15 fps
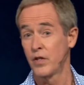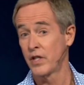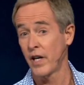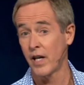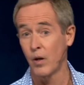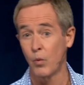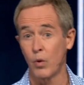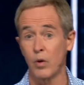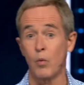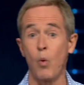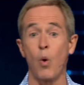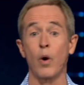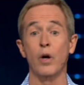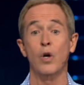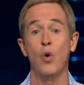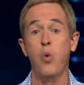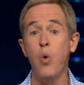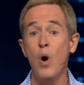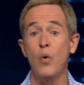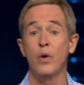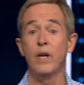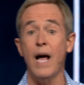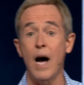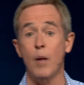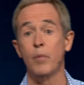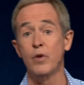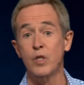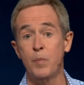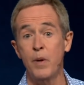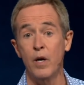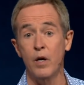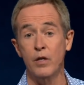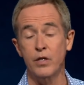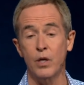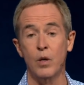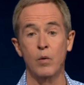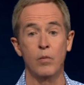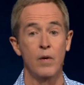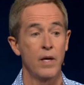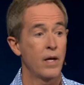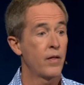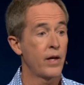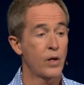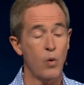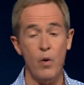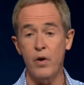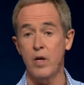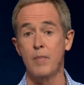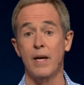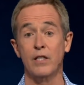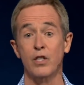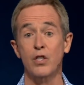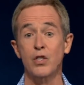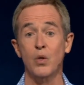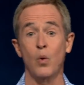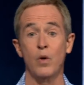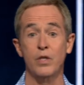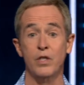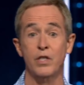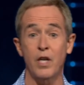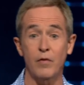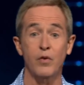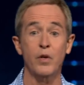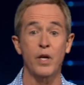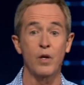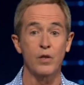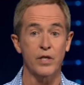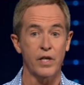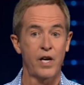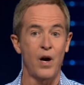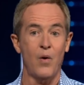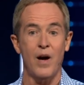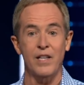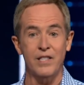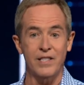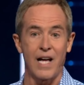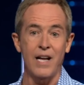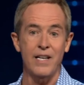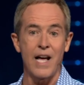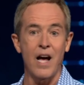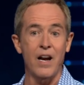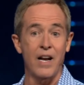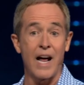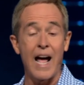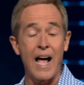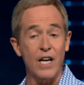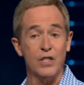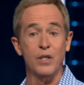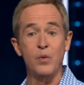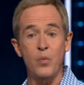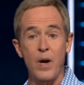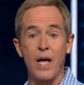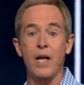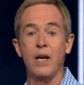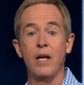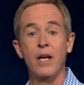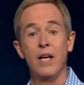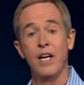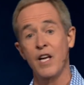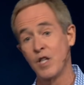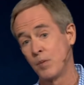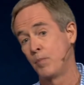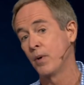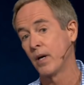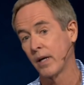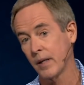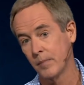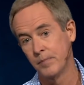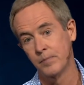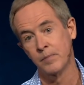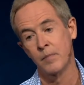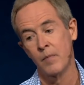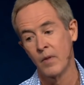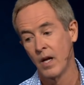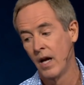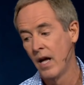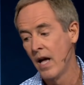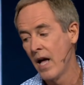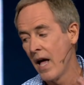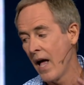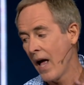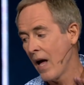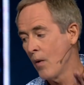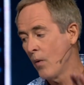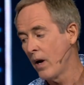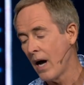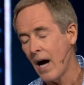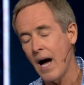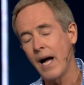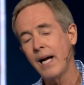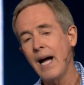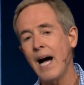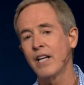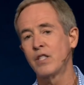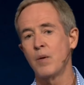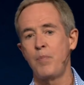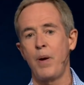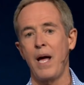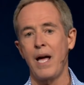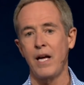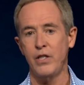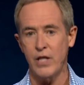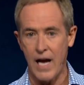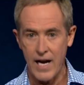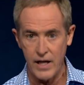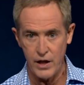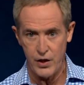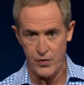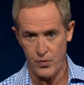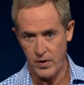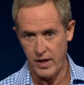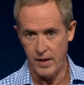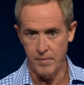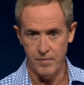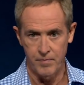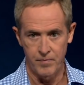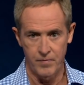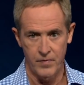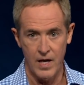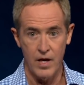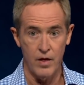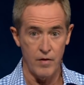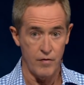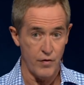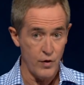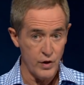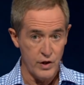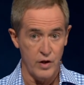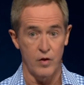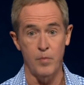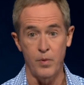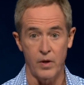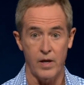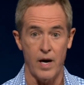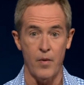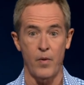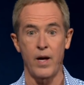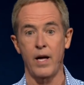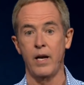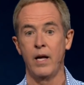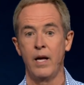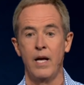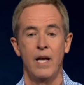Second World War quoted Albert Speer. So they quoted him as a source. So several years ago, I sat down and I actually read his book. And when I got to page 83 in the version of the book I read,